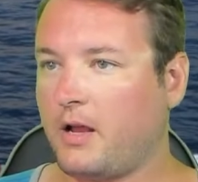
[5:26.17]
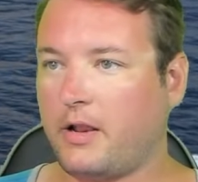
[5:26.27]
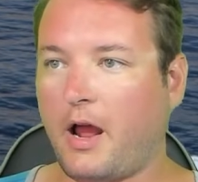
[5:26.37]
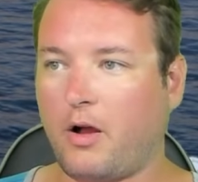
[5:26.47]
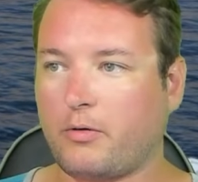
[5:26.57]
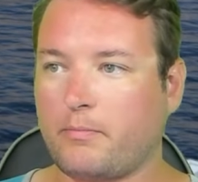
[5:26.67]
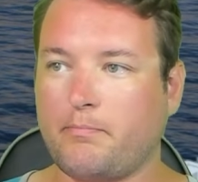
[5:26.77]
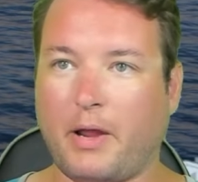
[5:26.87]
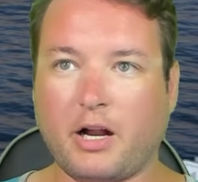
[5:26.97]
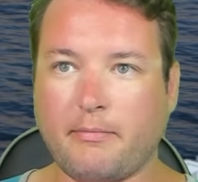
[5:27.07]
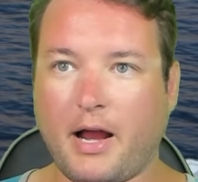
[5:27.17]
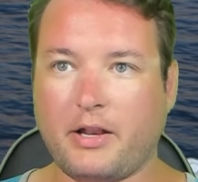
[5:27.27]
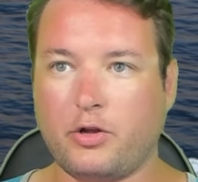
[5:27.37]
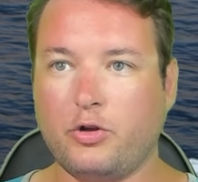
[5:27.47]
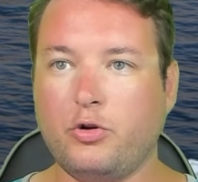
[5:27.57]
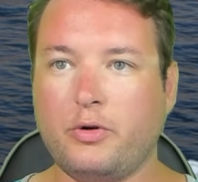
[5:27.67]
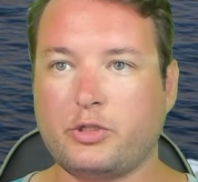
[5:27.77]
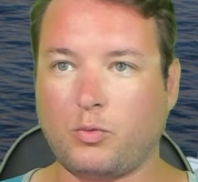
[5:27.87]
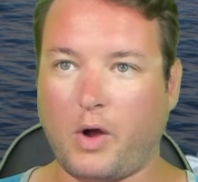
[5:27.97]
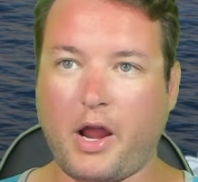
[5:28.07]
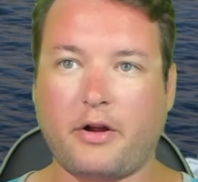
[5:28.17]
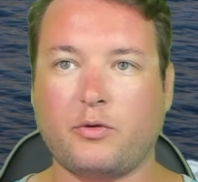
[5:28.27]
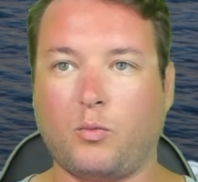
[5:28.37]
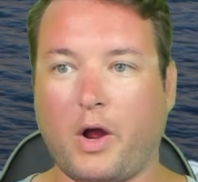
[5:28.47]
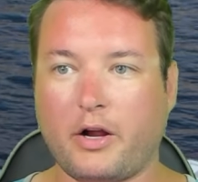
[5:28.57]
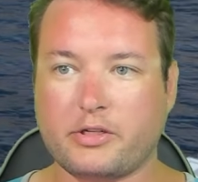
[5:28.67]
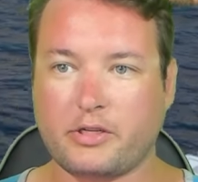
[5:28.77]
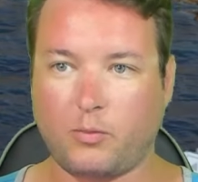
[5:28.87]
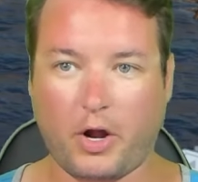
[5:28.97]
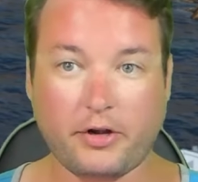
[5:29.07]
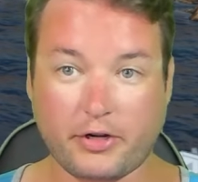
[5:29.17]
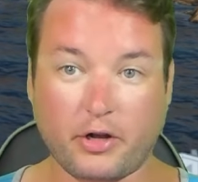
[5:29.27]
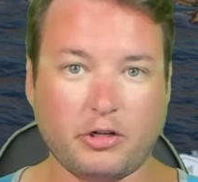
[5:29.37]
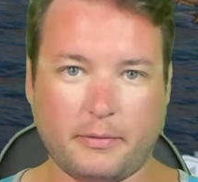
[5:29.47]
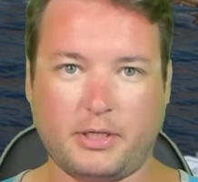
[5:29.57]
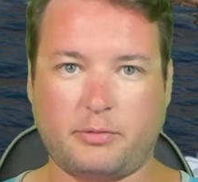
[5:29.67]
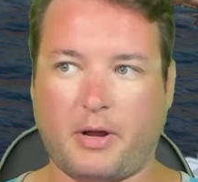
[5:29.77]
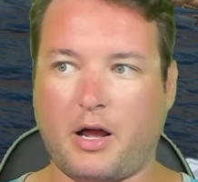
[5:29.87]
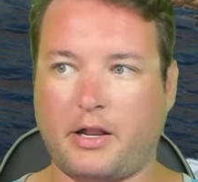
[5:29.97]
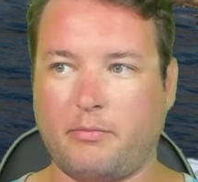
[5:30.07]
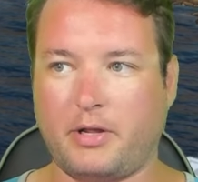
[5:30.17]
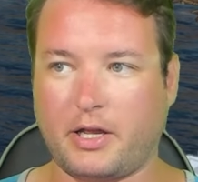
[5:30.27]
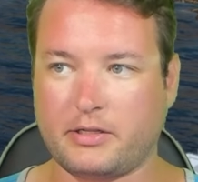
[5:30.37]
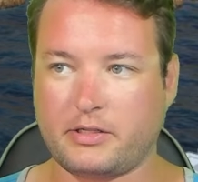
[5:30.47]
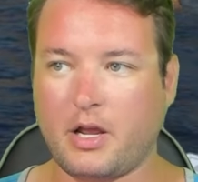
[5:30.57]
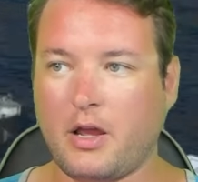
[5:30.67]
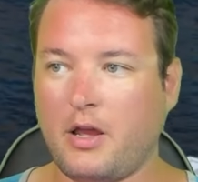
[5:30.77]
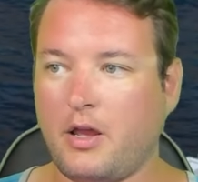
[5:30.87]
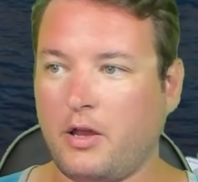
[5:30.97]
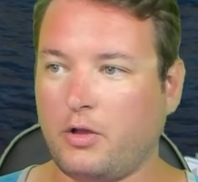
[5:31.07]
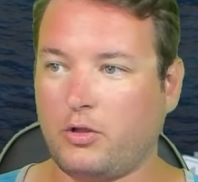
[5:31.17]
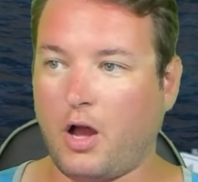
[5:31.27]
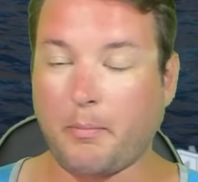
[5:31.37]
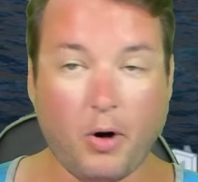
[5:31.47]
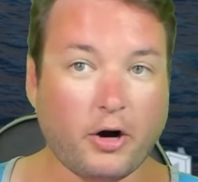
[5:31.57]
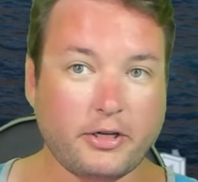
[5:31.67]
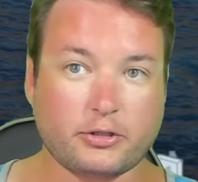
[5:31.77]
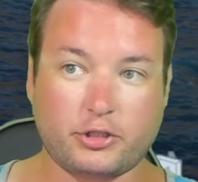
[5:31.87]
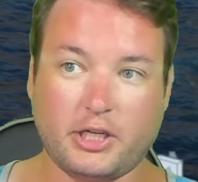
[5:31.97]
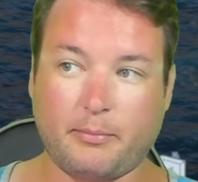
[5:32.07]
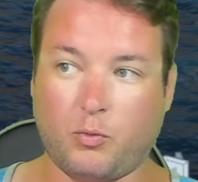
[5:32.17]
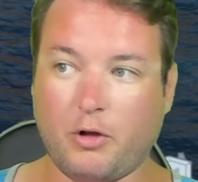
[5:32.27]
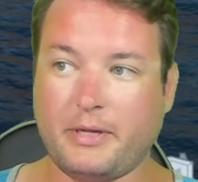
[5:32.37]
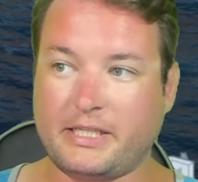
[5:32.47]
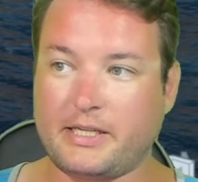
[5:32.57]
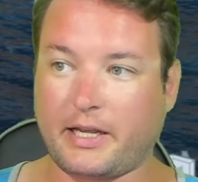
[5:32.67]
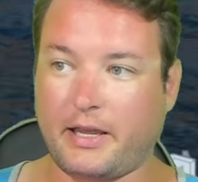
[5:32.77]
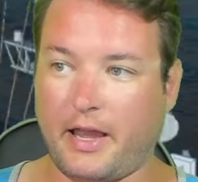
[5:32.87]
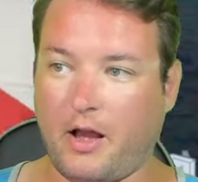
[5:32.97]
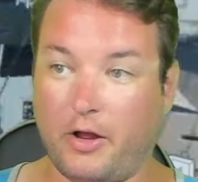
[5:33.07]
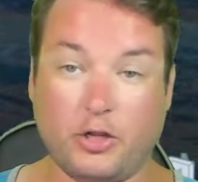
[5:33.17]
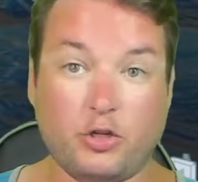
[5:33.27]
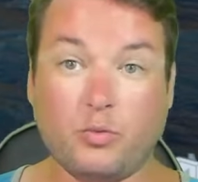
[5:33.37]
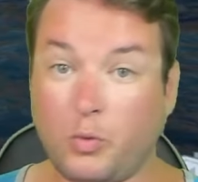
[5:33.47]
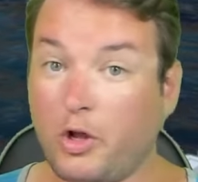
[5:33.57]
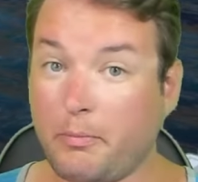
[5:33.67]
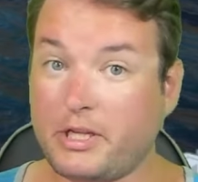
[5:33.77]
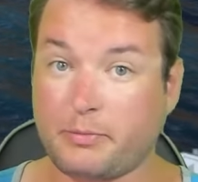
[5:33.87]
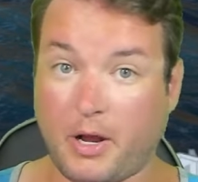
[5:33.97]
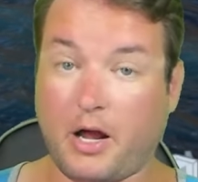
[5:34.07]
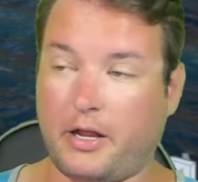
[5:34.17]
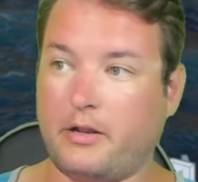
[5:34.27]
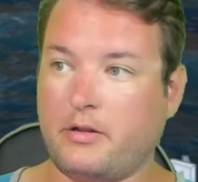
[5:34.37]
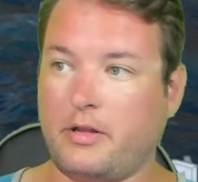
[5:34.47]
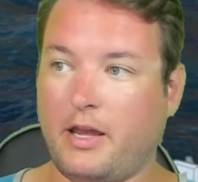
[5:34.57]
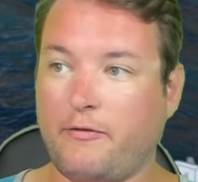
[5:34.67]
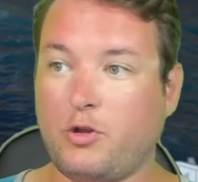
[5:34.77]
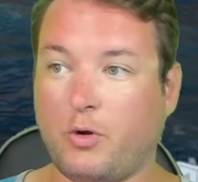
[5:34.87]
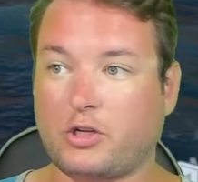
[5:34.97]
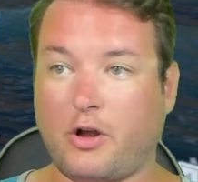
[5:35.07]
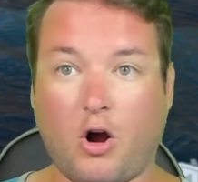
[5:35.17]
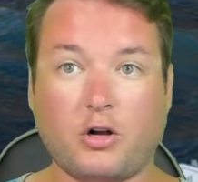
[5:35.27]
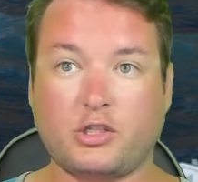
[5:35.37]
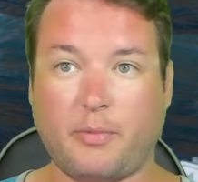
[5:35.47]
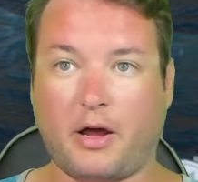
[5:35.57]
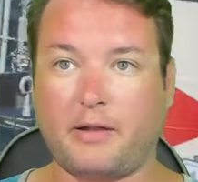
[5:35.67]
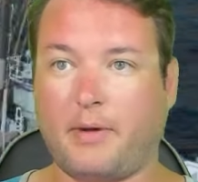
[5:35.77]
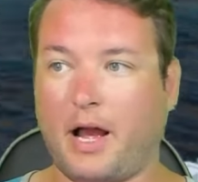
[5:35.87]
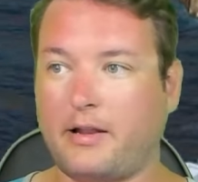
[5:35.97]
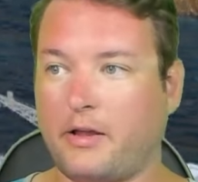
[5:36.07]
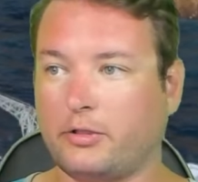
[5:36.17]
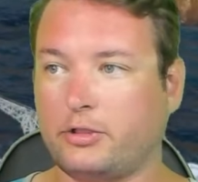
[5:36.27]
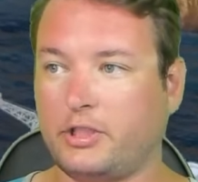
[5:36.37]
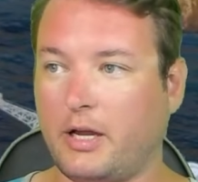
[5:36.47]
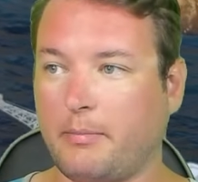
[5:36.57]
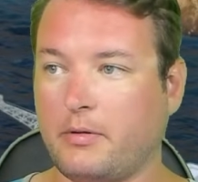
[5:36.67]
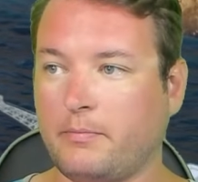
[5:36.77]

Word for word: Now, bear in mind who is where and where you're going to be spotted, because a part of your ship will be sticking out and you will be spotted if you are hard spotted by another ship.